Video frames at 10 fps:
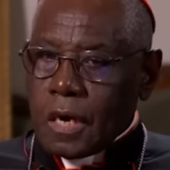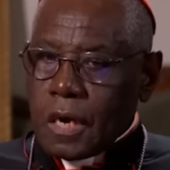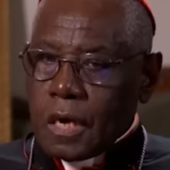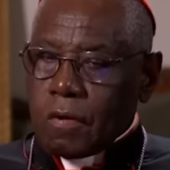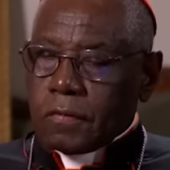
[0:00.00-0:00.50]

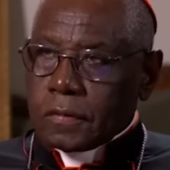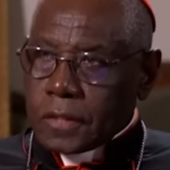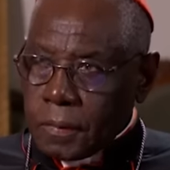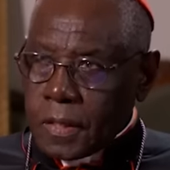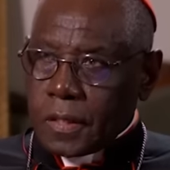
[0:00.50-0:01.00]

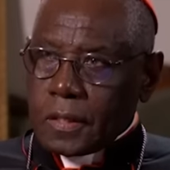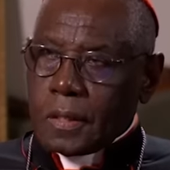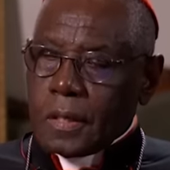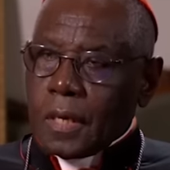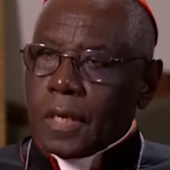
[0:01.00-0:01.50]
same-sex
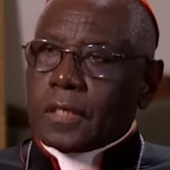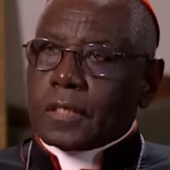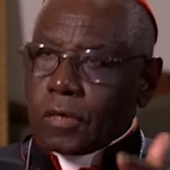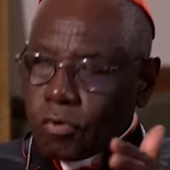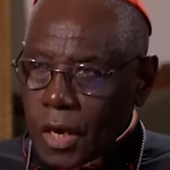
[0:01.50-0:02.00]
blessings
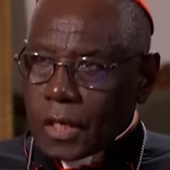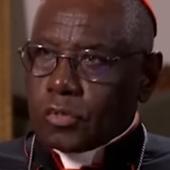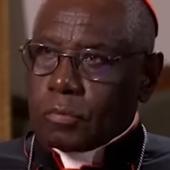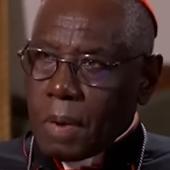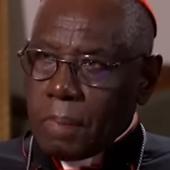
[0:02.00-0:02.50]
as
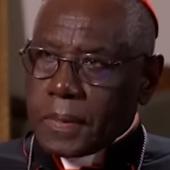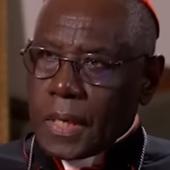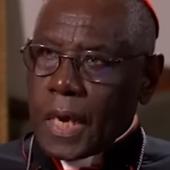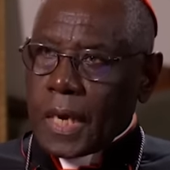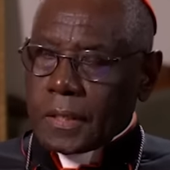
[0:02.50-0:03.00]

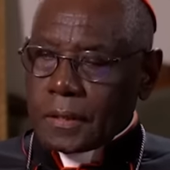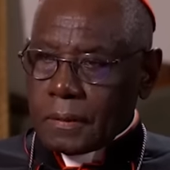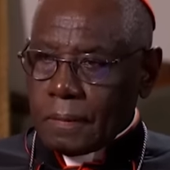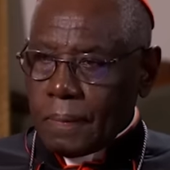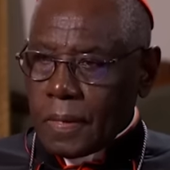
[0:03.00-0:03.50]
heresy.
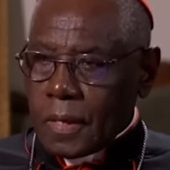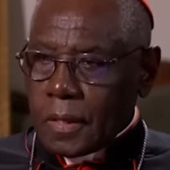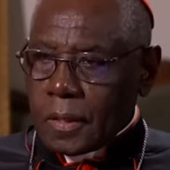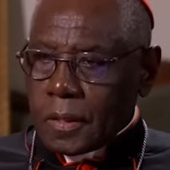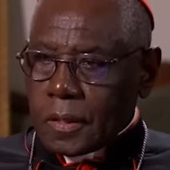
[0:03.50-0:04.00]
All
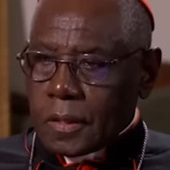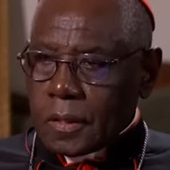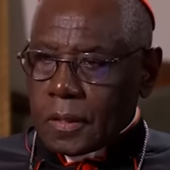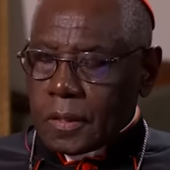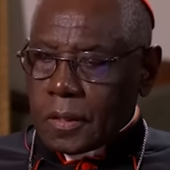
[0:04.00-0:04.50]
that and more
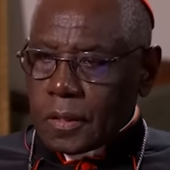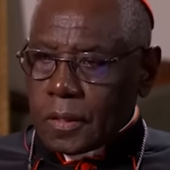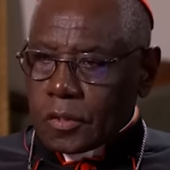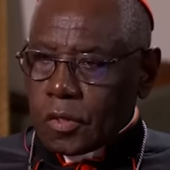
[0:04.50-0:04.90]
tonight from the